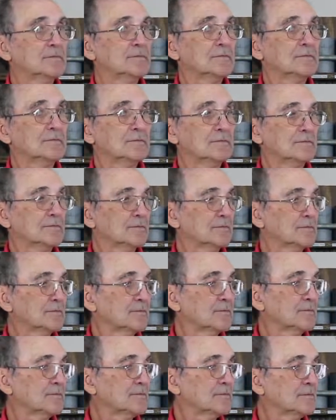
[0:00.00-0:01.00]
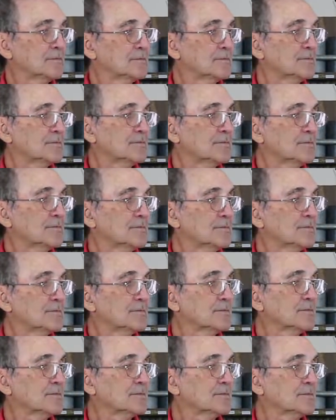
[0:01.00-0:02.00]

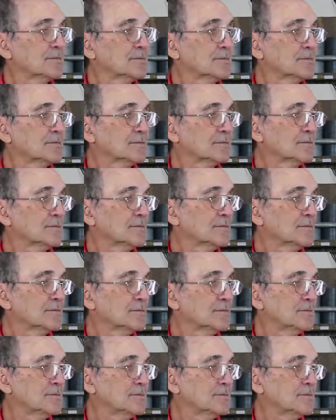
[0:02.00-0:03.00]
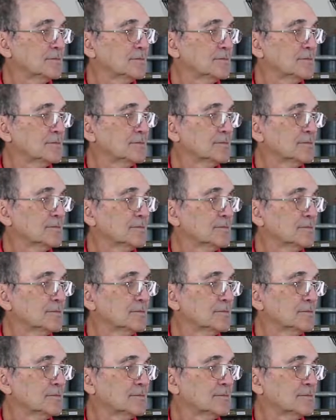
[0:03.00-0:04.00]

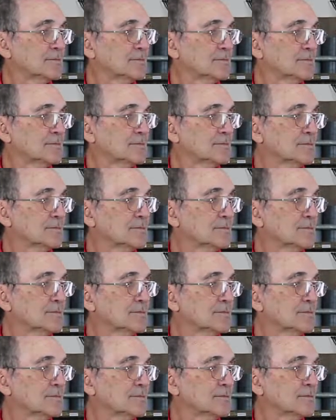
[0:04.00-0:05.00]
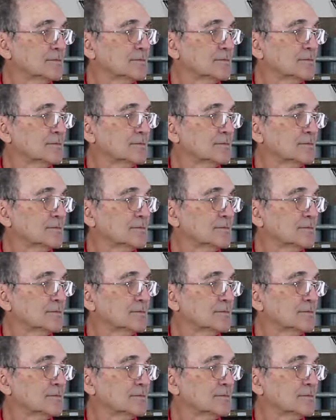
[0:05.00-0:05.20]
No words are spoken by the person on screen.